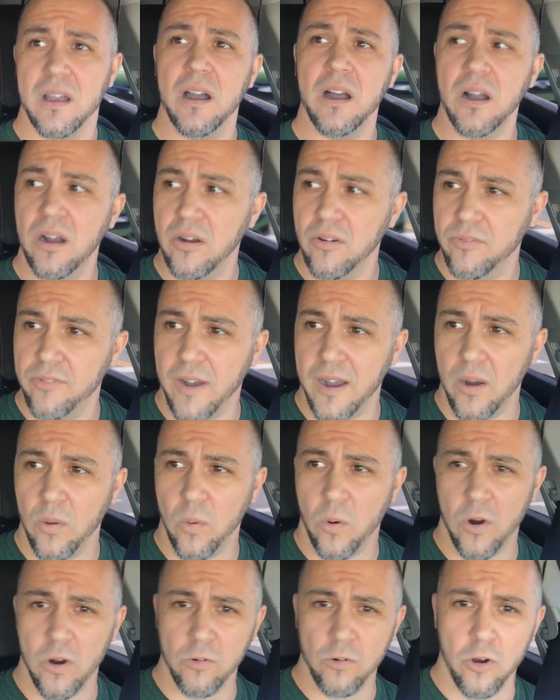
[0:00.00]
of
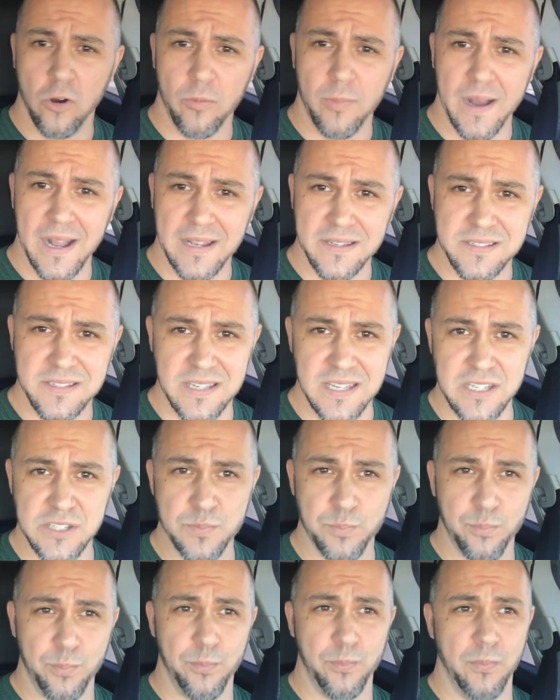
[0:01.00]
war robots
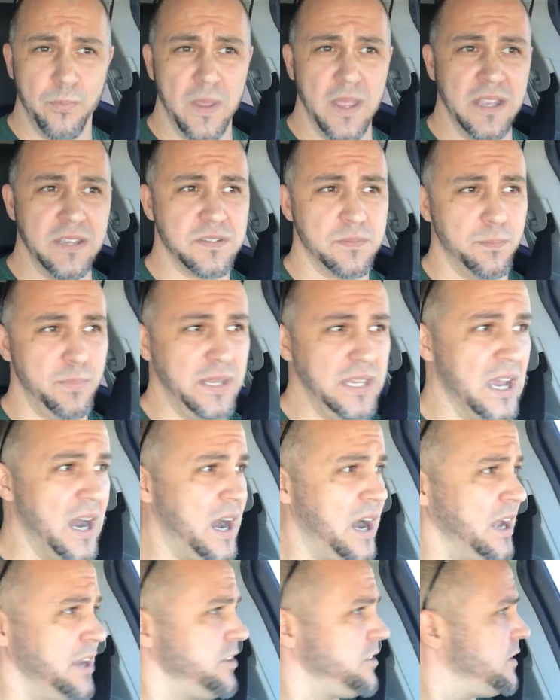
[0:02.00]
is
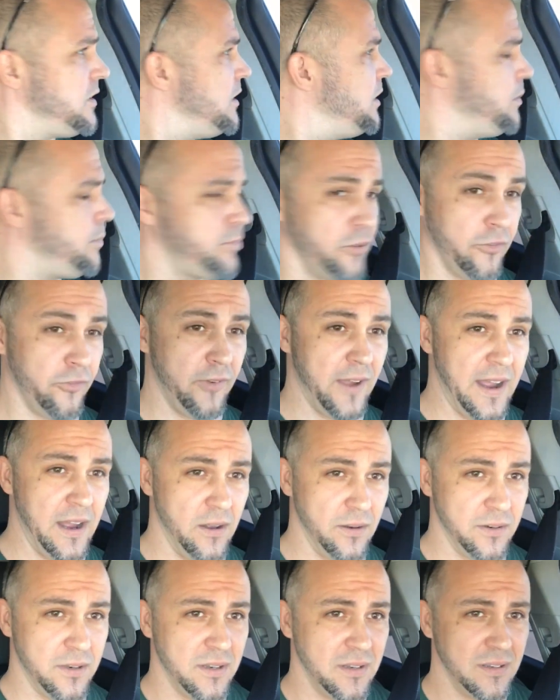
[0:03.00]
beyond
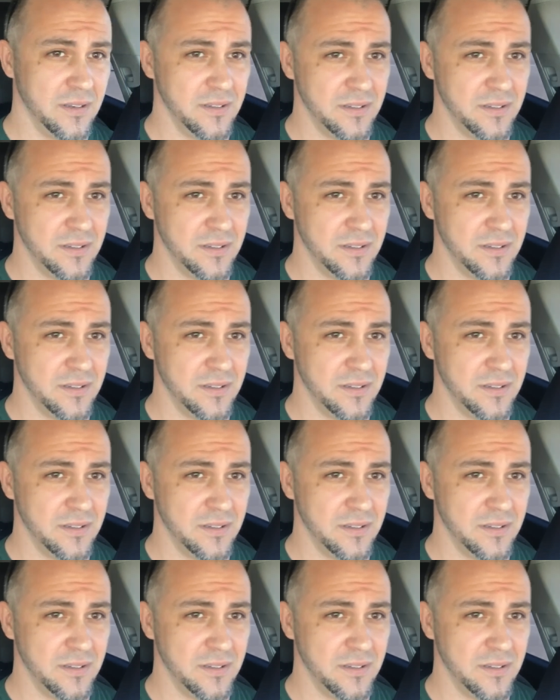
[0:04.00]
profound.